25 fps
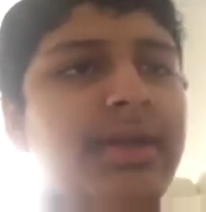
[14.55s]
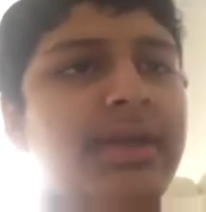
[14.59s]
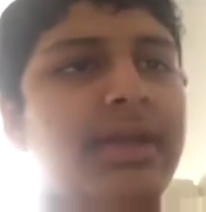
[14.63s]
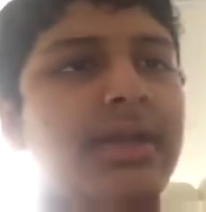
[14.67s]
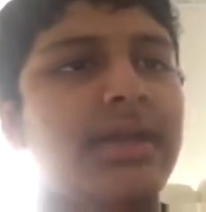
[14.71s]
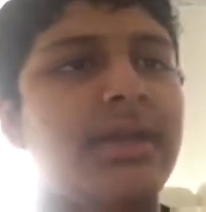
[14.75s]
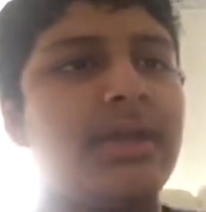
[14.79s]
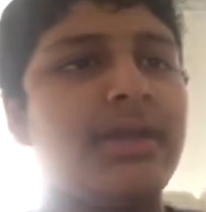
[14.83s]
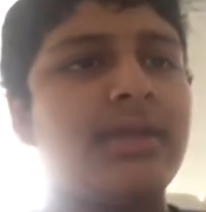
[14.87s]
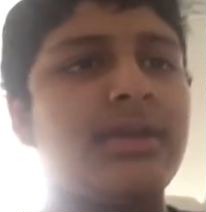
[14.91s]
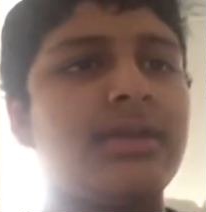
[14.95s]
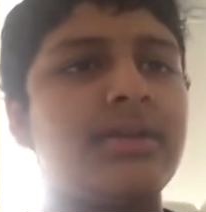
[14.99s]

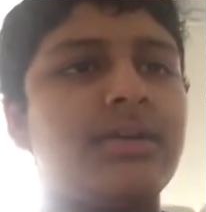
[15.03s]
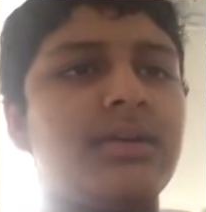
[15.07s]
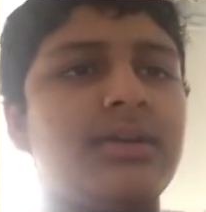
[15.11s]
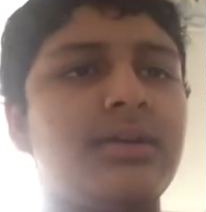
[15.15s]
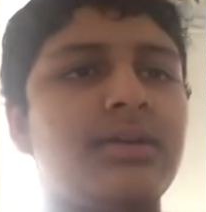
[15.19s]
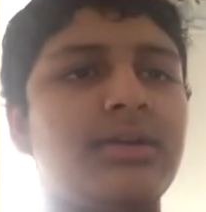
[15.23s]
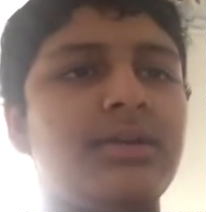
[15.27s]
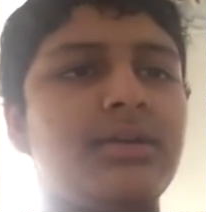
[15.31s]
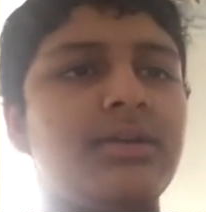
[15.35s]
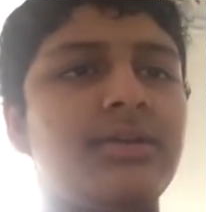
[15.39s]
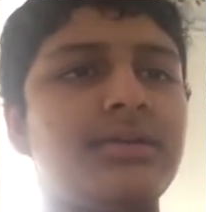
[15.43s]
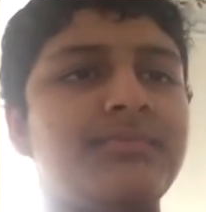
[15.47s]
And
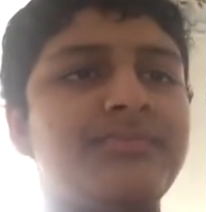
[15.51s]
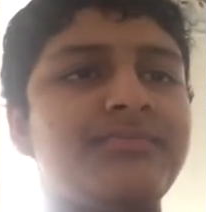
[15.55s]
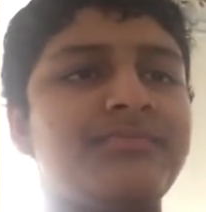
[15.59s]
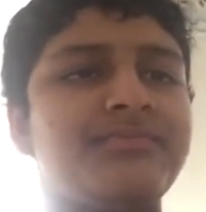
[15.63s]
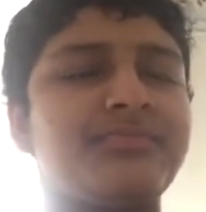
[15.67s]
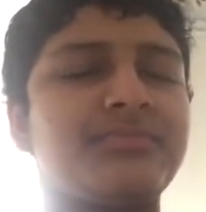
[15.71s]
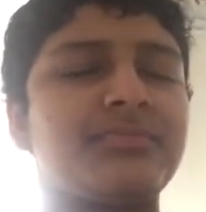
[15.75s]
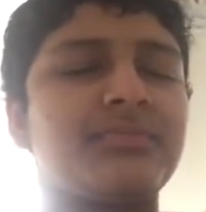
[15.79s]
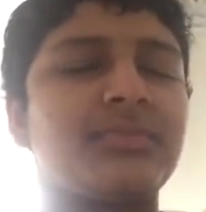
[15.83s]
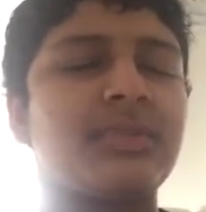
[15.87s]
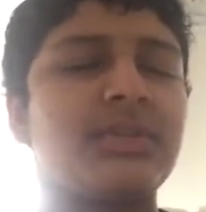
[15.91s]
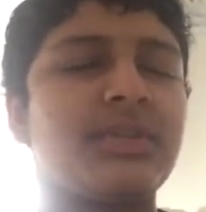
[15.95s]
um
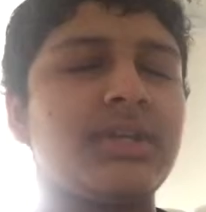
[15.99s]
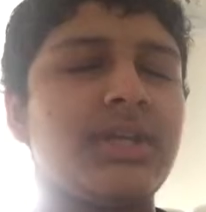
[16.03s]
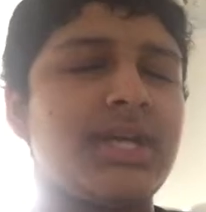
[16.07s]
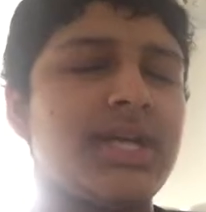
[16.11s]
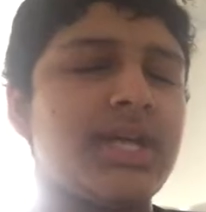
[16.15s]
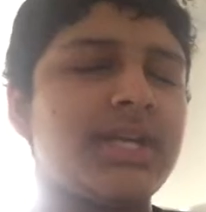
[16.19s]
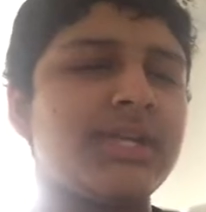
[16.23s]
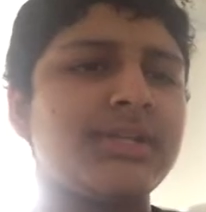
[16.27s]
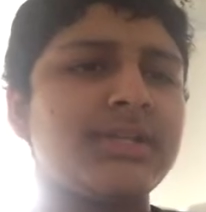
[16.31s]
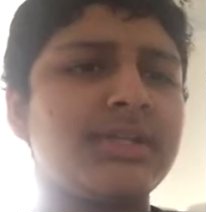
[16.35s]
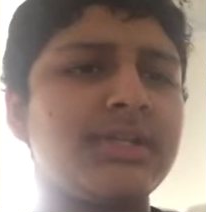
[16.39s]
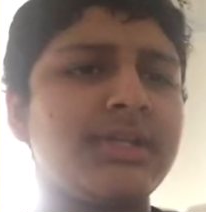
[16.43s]

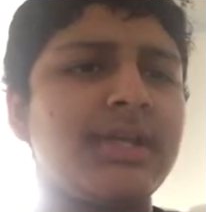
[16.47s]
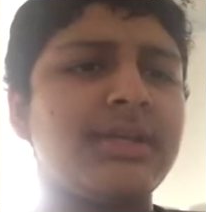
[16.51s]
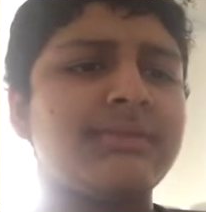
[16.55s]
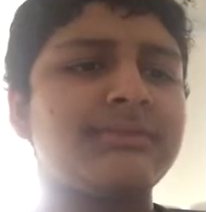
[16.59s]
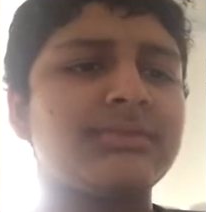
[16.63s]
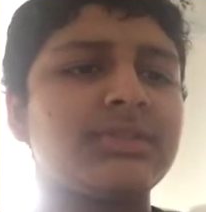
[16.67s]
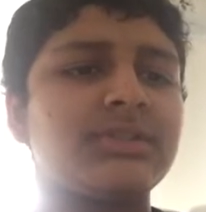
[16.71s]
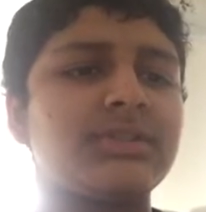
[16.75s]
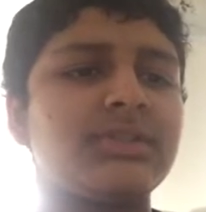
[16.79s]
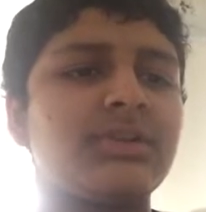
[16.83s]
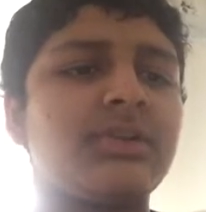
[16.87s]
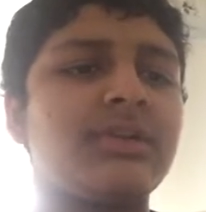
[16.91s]
I actually have
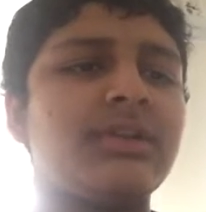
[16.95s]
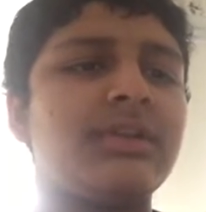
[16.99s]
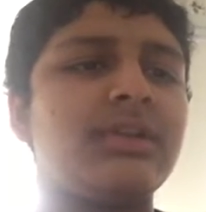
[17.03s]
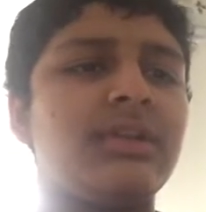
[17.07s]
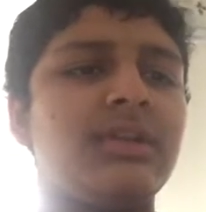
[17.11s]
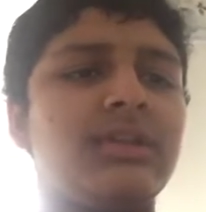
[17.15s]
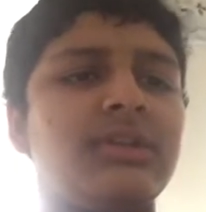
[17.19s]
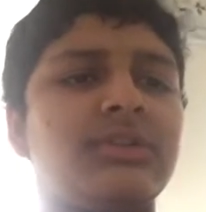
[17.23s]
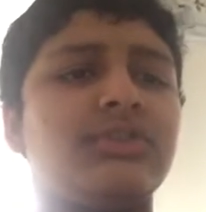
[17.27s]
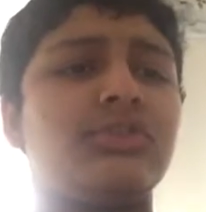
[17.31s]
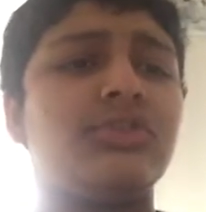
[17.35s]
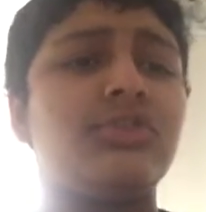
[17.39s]
started
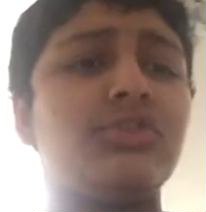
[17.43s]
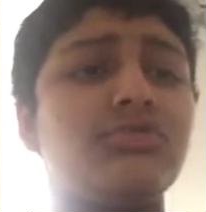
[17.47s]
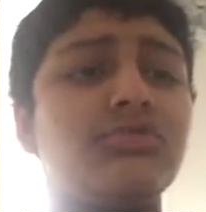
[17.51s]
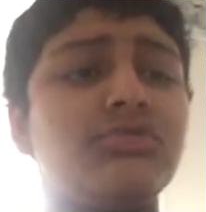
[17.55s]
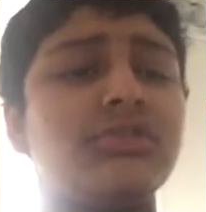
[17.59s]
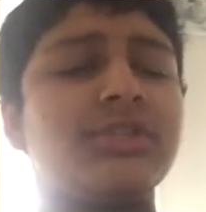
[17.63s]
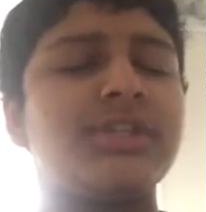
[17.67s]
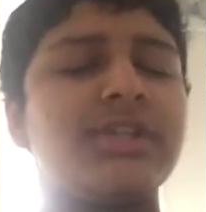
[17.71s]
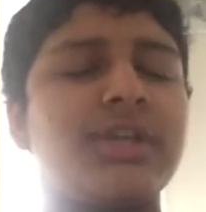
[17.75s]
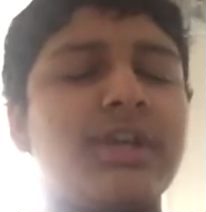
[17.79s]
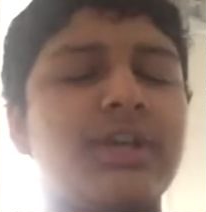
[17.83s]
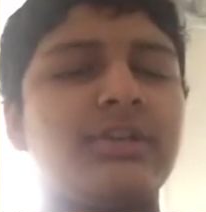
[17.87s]
uh,
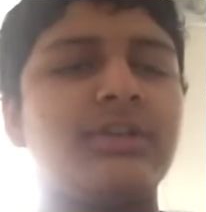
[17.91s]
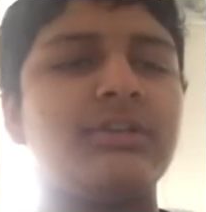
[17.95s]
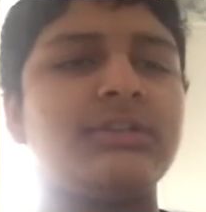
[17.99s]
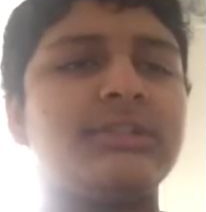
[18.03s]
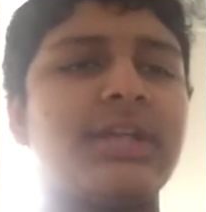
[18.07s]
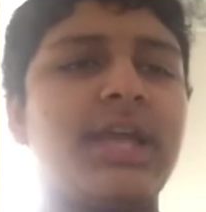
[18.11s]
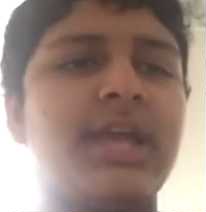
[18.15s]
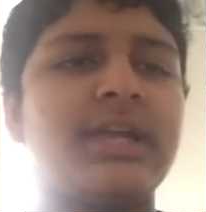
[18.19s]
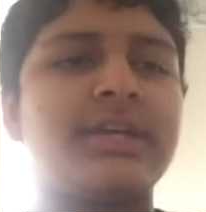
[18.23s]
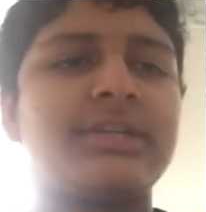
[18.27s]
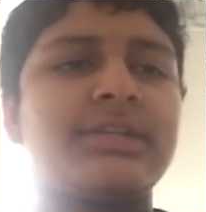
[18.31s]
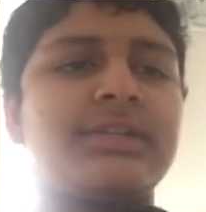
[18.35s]
two channels
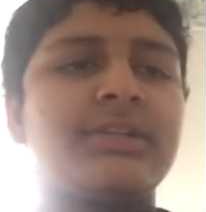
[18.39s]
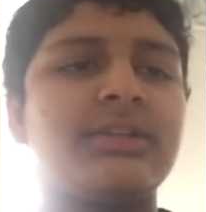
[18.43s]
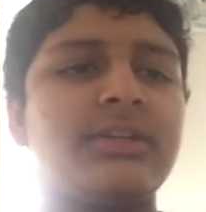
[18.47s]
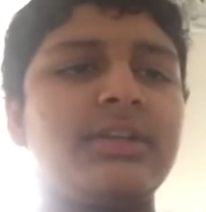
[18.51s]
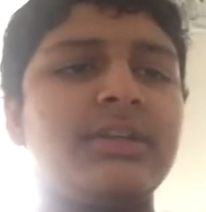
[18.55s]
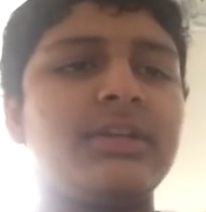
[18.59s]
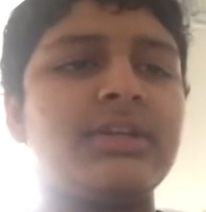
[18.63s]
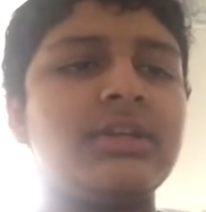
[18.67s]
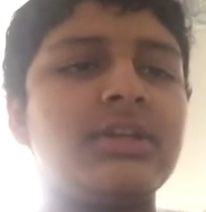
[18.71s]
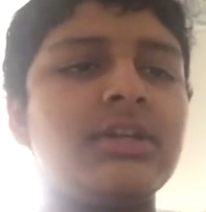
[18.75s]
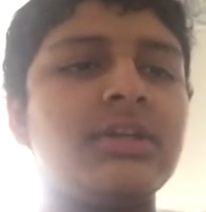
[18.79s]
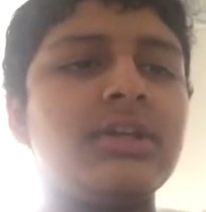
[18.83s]

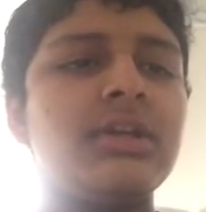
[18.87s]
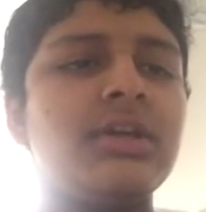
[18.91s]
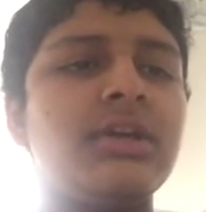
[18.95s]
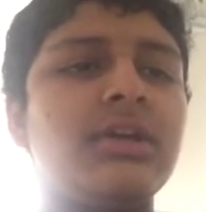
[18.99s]
actually.